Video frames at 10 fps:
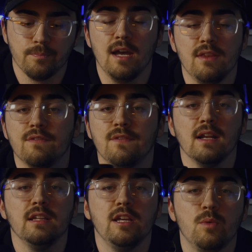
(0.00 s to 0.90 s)
And then
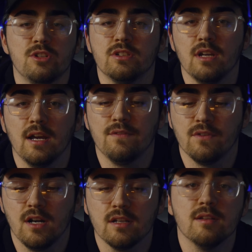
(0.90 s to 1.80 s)
finally, which I
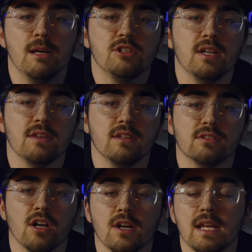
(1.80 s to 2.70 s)
forgot to mention at the
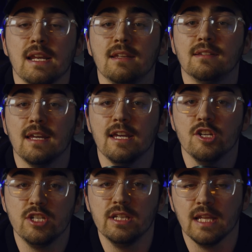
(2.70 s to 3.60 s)
start, it is a
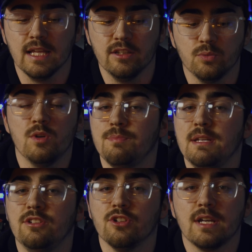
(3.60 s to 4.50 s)
G lens, which
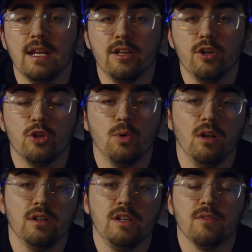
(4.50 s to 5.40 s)
means you're getting good
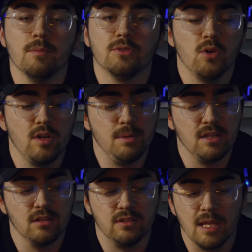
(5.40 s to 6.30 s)
quality from Sony
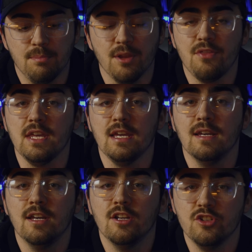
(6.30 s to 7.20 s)
because they put the
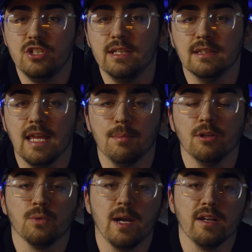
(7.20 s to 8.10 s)
G
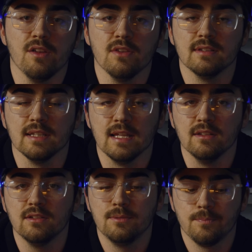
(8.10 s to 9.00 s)
label right on this
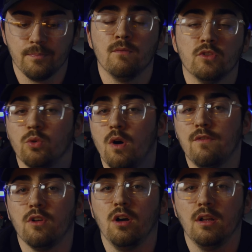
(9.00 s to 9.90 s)
lens. So
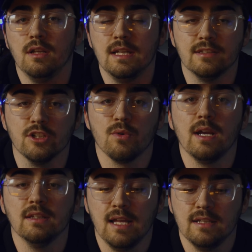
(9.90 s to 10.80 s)
overall, it's a
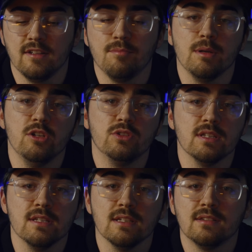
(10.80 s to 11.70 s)
great lens. I've been
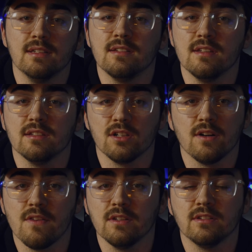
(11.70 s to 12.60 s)
using this since the
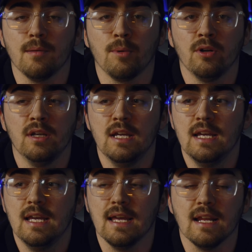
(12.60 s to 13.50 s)
start of the summer,
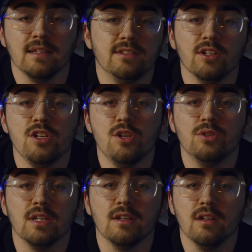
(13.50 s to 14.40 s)
and I still
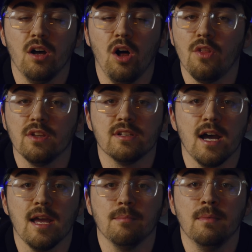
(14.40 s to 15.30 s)
use it all the
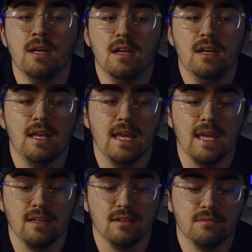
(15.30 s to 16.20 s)
time,
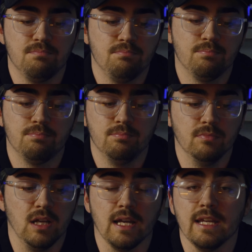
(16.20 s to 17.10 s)
and
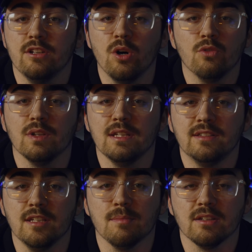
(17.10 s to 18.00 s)
I don't really
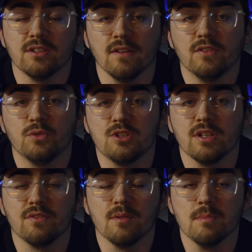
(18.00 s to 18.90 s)
see myself
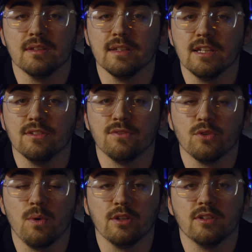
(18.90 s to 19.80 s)
switching from this lens for
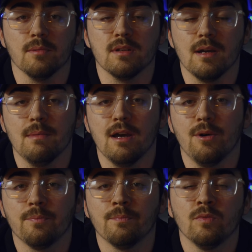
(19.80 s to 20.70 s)
quite some time
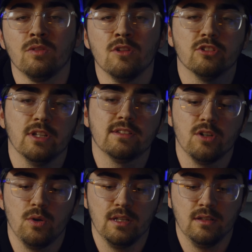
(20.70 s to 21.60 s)
now. So let's
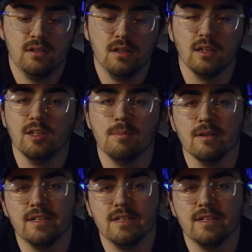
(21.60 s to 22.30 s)
go in a little bit